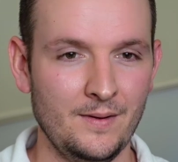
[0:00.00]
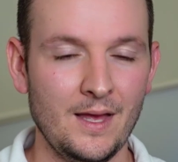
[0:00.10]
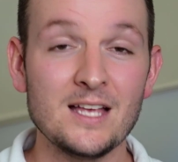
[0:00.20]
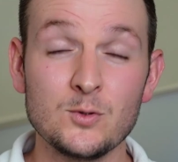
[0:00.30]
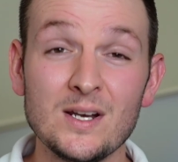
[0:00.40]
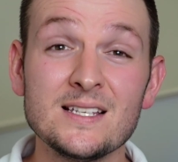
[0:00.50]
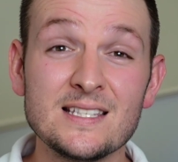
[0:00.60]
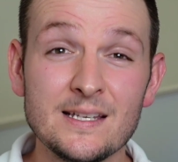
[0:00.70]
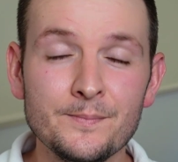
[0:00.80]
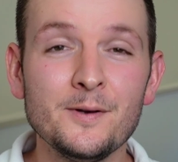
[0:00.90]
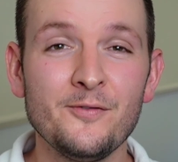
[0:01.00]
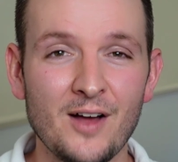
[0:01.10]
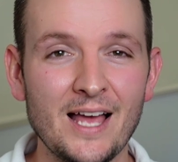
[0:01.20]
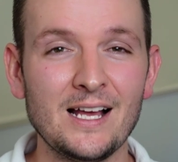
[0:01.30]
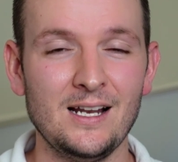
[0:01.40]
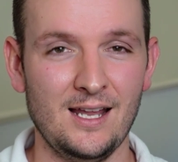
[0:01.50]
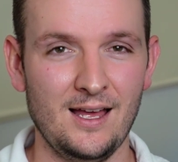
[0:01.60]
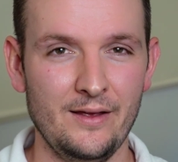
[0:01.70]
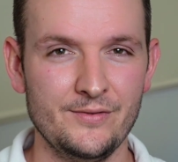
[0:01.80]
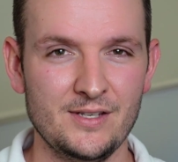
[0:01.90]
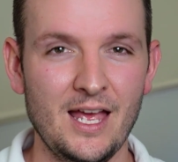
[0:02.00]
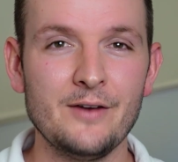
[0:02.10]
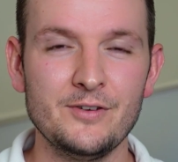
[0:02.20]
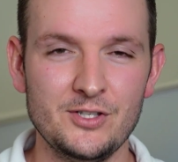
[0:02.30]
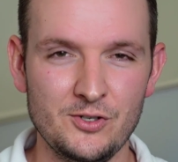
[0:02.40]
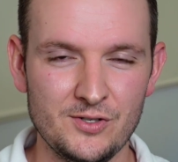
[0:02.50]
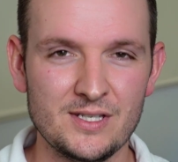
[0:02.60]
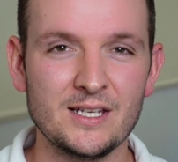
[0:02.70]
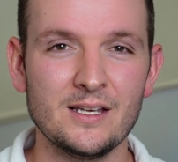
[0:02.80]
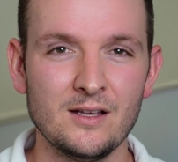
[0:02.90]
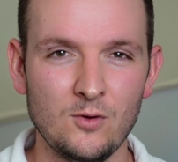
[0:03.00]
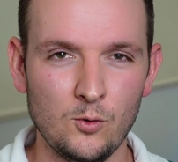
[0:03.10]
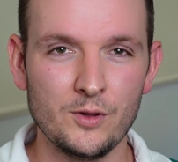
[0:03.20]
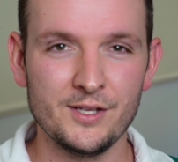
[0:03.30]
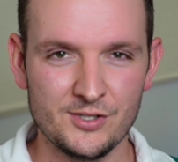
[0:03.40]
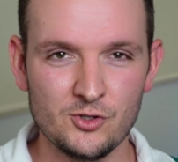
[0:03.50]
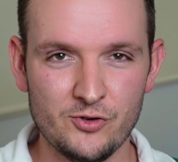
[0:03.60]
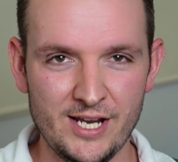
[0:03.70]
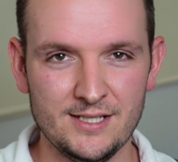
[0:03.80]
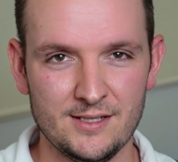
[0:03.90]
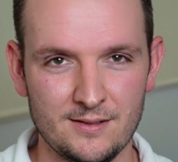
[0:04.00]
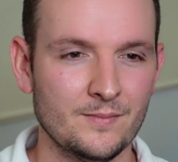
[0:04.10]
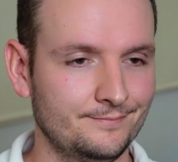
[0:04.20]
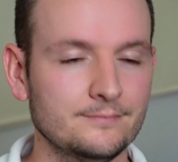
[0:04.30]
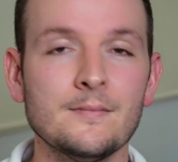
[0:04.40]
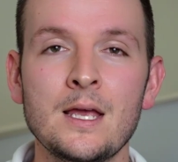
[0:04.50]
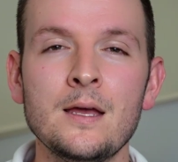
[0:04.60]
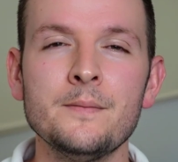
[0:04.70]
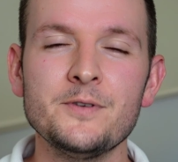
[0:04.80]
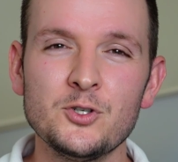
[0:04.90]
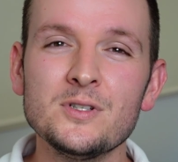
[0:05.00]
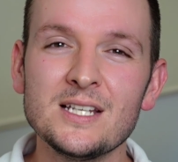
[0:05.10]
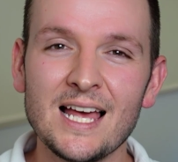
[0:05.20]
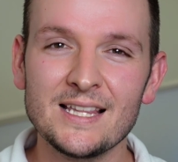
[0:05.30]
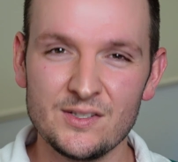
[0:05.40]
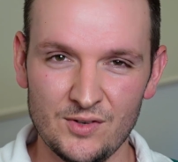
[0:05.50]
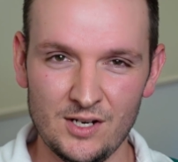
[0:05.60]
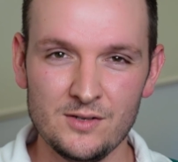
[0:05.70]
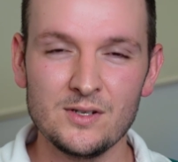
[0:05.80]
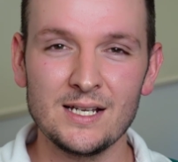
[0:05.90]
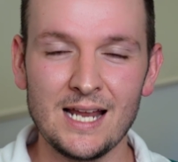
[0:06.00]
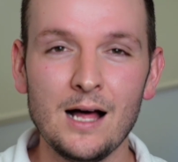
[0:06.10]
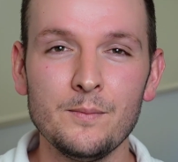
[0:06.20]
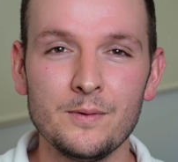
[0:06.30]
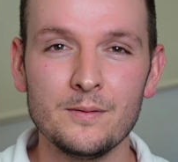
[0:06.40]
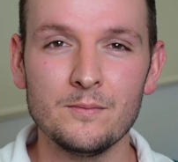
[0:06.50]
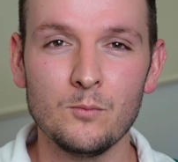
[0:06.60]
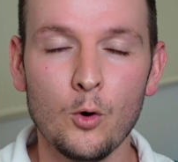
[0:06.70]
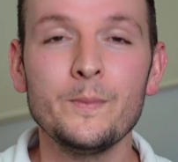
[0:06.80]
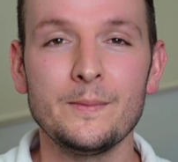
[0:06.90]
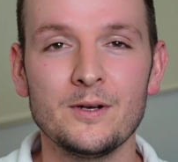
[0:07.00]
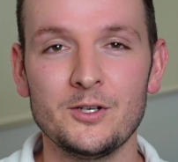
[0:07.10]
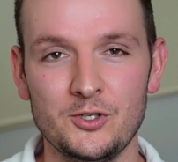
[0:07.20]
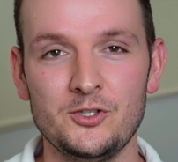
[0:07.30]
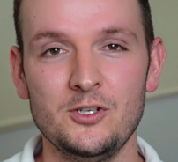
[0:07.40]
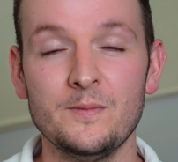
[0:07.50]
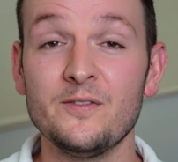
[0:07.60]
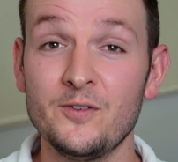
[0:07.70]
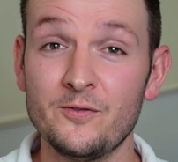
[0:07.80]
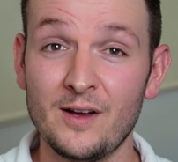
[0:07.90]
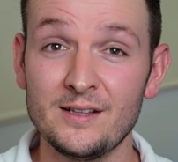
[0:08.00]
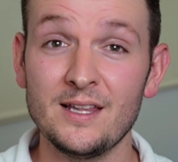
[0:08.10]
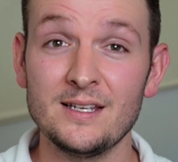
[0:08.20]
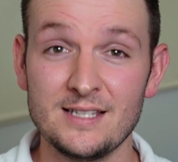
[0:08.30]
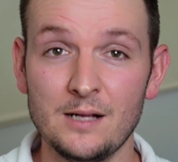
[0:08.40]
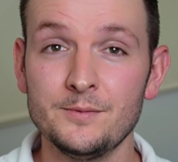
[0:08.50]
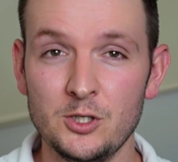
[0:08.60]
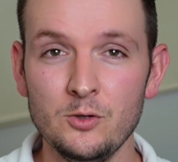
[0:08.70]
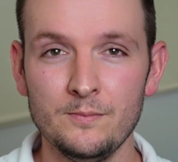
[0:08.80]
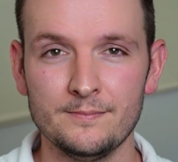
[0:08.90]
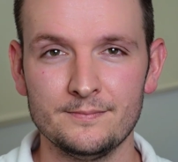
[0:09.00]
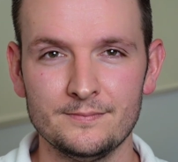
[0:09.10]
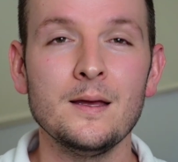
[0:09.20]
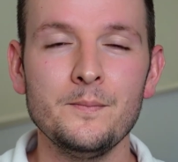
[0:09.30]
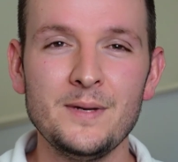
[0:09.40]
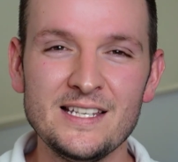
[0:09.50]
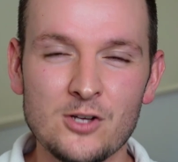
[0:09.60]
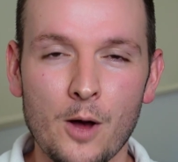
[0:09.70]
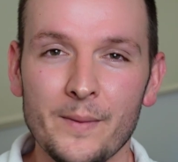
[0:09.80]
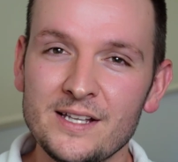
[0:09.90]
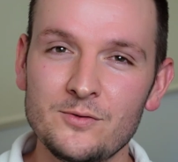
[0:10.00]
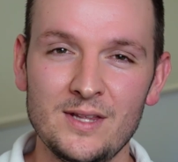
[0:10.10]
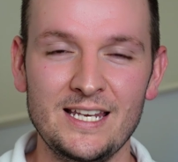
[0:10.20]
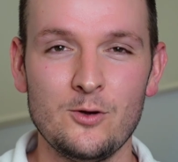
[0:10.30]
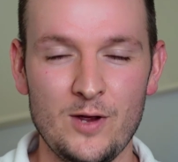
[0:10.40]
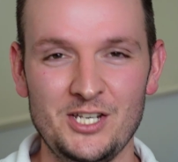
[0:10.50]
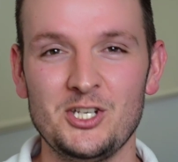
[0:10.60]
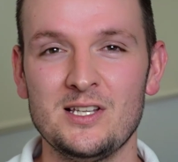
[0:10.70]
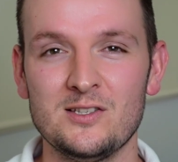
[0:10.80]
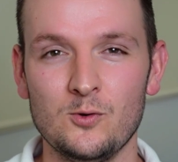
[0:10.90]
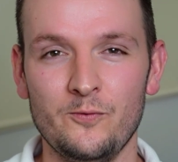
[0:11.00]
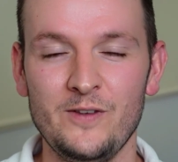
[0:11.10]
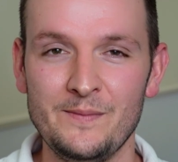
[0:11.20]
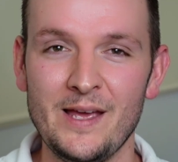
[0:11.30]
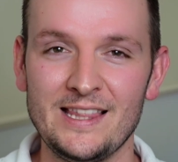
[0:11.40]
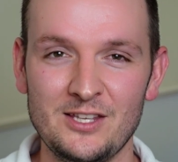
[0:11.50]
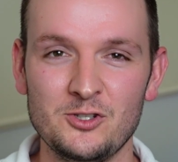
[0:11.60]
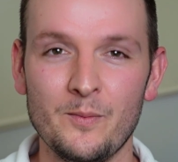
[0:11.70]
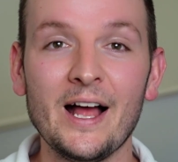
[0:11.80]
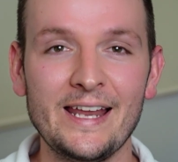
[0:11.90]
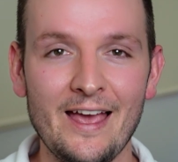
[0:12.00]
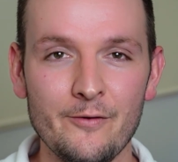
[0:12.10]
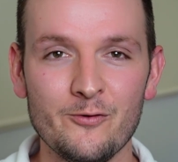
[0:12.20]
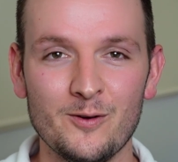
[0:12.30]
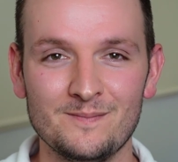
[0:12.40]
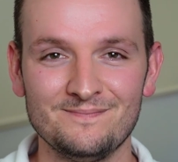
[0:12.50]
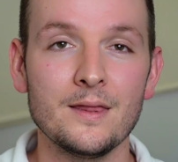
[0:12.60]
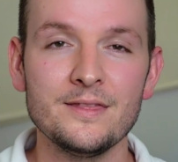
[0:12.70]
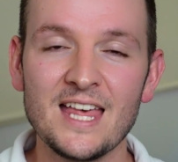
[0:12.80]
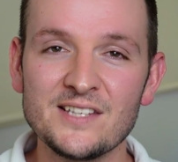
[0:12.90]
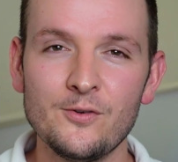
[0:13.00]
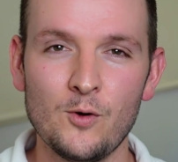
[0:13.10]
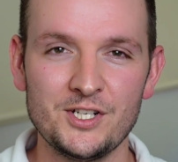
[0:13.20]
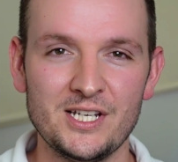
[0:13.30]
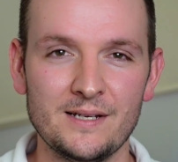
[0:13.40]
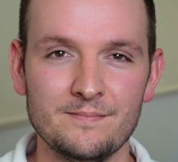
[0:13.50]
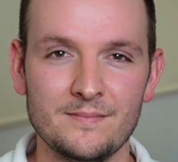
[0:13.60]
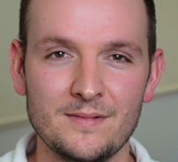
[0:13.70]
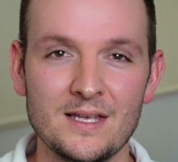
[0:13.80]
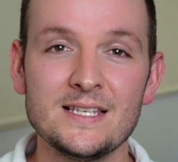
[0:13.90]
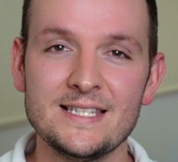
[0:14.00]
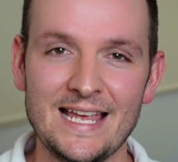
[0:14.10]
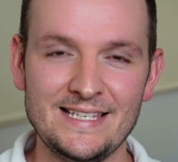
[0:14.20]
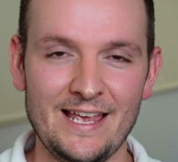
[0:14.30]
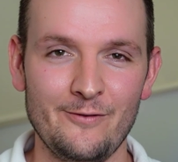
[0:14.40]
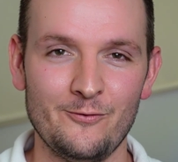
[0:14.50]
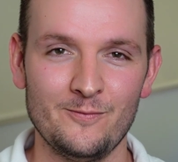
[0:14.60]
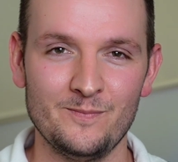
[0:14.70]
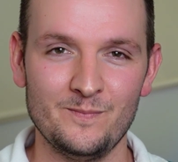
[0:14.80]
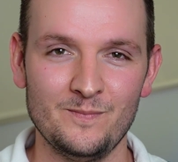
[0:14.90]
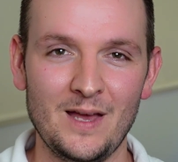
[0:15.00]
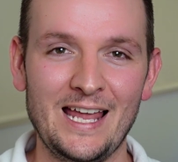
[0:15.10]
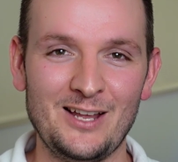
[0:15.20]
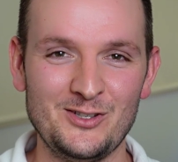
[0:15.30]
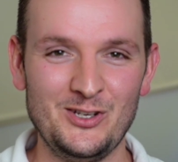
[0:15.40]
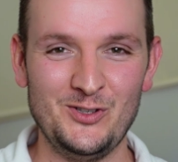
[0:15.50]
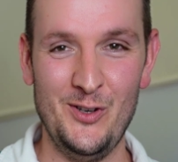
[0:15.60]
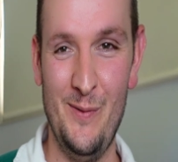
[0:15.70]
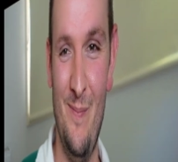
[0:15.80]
as well as simplifying our lives and reducing all this stress. Be sure to like this video so it can help more people on YouTube if you found that it's helped you. Please comment with any questions or feedback that you might have. Thanks for watching, stay safe, and I'll see you soon.